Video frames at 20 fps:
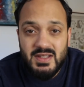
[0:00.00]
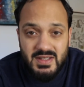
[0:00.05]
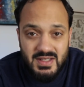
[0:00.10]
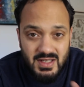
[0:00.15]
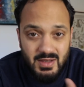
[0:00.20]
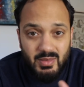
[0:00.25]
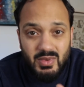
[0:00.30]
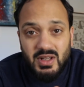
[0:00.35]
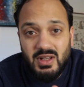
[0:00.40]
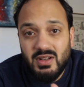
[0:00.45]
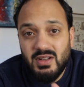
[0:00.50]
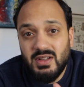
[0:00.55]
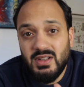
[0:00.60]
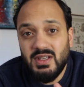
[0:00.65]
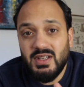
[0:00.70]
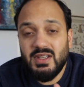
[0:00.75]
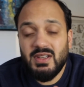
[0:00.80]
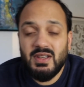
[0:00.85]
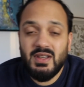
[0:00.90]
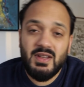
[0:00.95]

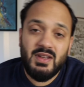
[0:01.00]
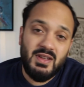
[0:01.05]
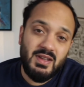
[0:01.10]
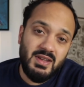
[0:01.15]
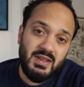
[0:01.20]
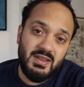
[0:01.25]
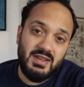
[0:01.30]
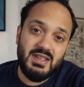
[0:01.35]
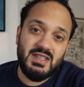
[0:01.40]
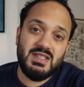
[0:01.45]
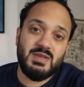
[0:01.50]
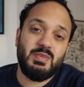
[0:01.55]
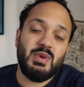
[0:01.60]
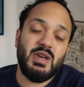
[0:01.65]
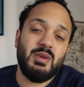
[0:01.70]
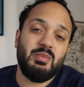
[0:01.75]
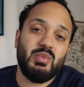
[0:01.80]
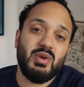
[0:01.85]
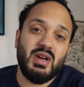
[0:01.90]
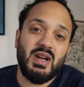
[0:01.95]
Similarly, this
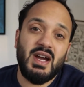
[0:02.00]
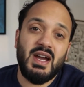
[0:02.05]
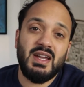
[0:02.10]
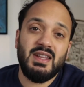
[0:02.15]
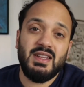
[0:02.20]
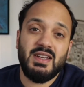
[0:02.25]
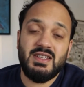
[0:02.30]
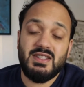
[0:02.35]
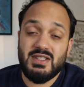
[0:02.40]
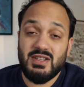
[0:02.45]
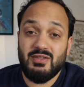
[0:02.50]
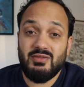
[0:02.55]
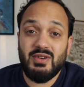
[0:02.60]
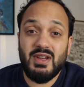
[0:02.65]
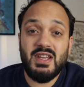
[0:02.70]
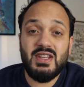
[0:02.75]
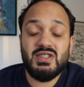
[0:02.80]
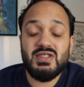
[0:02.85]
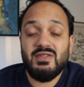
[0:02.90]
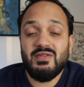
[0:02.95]
paper highlights a
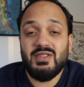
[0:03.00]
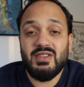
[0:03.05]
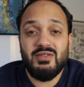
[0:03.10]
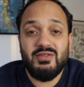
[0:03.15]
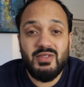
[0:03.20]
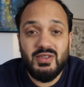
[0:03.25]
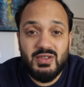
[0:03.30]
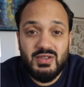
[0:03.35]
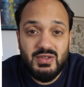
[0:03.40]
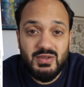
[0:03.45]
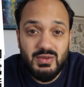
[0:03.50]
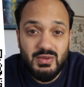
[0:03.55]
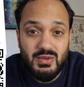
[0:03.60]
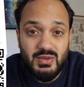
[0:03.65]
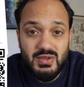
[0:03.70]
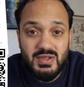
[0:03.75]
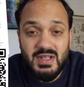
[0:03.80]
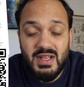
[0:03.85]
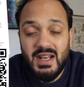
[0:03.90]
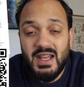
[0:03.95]
range of different
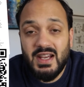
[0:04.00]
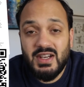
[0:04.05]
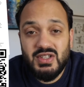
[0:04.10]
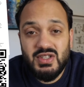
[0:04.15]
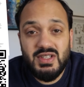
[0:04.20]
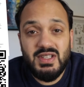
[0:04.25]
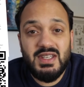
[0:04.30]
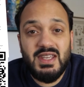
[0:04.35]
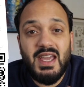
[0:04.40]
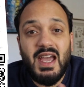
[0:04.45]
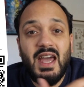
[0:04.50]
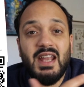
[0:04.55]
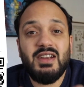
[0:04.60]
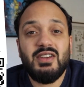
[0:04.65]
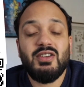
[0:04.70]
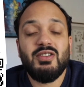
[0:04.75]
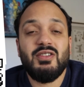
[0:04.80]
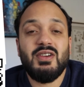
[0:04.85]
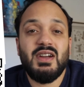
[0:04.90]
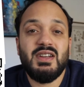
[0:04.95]
tools and actually
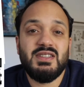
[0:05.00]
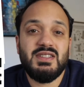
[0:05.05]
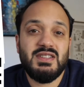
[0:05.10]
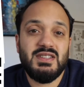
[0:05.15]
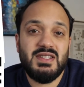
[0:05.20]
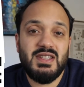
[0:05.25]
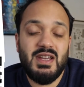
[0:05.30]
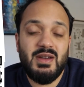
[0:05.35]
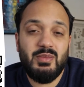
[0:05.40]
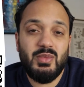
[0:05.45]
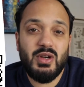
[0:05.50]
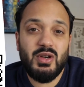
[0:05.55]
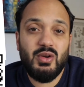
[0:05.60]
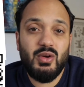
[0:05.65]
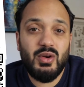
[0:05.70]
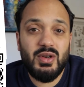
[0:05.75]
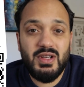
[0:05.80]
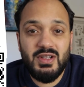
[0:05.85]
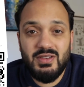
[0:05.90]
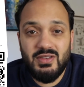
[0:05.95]
categorizes them
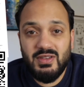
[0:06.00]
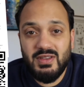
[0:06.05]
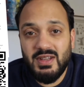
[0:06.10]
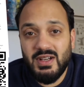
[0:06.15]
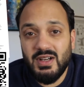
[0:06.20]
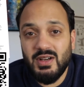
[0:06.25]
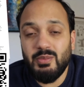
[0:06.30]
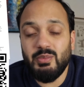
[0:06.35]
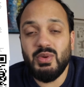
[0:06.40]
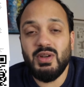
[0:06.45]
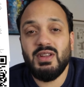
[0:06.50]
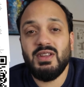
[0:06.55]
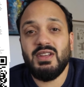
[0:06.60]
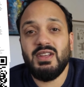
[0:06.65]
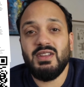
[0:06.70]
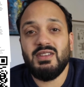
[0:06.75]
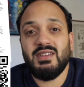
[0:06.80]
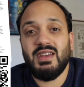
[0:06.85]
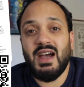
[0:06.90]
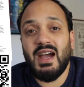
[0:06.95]
according to their
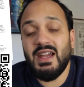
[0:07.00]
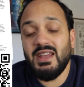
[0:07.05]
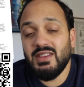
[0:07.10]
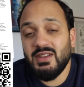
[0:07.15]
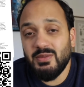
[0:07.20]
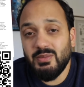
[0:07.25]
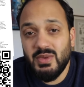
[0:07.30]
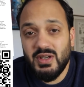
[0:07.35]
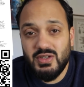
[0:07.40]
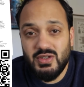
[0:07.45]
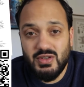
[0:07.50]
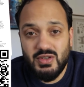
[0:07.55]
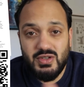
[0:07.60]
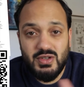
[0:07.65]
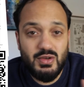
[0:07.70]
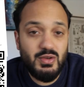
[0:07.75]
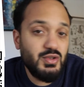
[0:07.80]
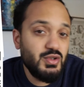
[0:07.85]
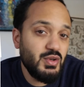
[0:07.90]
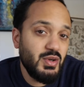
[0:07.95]
ability to either measure
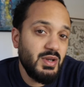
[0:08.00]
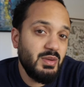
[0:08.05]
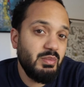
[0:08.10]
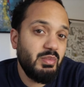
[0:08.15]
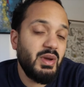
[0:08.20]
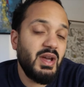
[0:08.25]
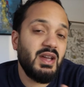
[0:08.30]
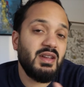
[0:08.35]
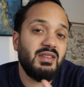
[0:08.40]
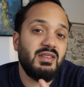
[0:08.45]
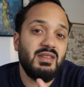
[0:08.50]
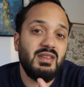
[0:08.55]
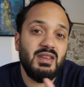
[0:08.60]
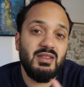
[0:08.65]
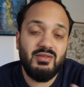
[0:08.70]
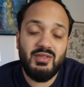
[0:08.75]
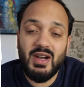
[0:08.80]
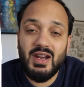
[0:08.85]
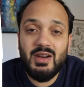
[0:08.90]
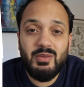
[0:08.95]
social impact,
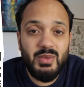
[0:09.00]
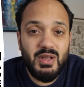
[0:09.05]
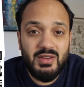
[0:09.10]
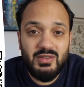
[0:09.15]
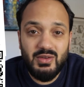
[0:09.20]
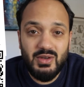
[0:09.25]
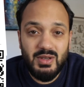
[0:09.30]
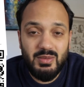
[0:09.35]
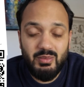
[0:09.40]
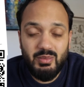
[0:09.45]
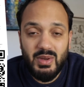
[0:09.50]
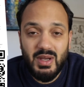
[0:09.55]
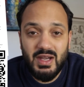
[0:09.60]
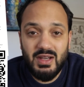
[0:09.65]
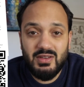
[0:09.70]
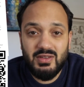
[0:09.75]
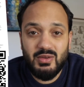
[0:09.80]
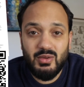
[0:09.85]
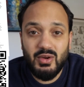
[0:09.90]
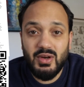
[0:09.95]
environmental
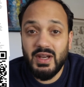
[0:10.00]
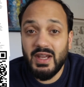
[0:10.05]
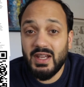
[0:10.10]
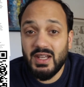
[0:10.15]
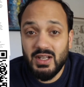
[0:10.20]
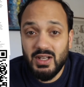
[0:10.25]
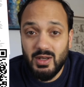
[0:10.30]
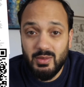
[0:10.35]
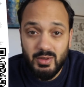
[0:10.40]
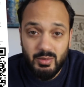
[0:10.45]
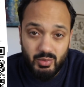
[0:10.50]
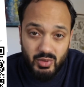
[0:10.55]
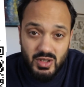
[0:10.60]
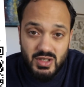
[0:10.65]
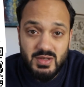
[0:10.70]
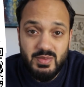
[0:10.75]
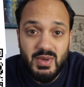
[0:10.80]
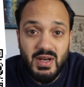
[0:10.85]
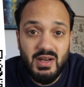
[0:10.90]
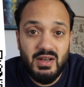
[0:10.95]
impact, or economic
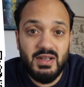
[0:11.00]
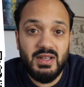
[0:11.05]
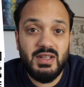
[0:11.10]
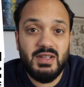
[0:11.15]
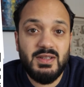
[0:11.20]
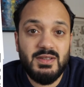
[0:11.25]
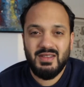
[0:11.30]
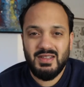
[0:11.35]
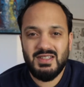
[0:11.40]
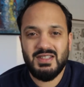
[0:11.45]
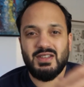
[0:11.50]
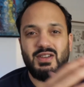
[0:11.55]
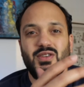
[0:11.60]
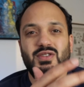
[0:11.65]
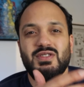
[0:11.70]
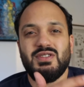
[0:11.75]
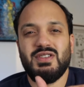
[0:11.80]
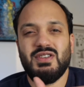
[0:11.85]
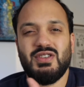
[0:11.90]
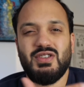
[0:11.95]
prosperity. This
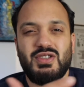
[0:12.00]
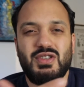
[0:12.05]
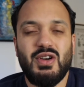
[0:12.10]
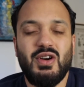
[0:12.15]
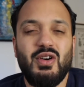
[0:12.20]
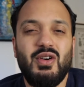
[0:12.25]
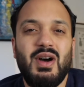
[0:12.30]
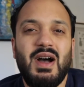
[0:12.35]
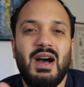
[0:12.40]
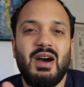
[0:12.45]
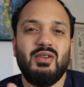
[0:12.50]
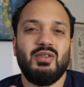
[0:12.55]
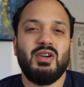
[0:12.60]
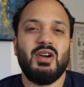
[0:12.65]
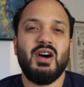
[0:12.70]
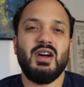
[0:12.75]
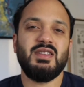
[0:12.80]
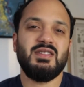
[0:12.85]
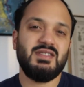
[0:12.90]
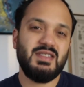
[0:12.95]
goes to show how
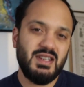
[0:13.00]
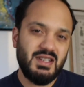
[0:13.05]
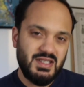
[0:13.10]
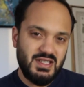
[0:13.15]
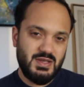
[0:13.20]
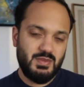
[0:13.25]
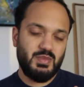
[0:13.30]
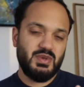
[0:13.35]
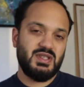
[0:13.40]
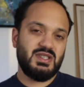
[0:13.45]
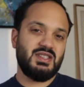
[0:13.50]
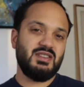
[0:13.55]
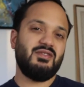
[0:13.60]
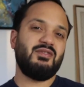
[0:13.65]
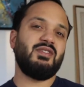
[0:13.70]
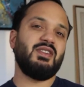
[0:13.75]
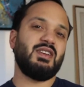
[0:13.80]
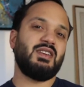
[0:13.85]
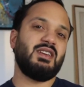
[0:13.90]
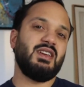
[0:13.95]

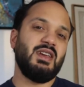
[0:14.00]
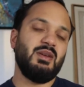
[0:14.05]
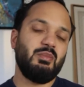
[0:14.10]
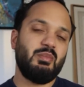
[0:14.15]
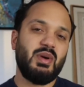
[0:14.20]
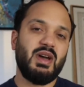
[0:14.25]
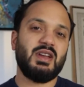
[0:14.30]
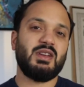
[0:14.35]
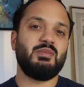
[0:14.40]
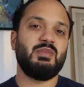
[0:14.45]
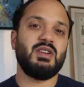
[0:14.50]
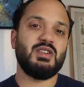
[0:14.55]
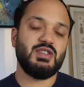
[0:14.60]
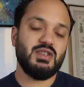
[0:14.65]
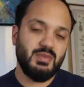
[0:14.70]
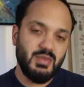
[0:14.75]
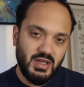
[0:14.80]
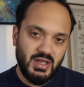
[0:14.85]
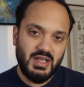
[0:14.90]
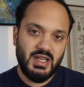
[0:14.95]
context-specific impact
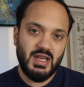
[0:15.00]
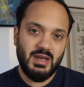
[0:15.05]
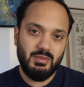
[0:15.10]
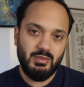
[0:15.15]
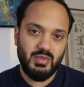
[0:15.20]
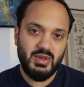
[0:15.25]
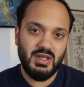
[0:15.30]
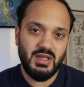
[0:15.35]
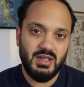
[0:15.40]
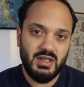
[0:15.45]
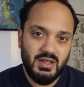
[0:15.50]
measurement can be.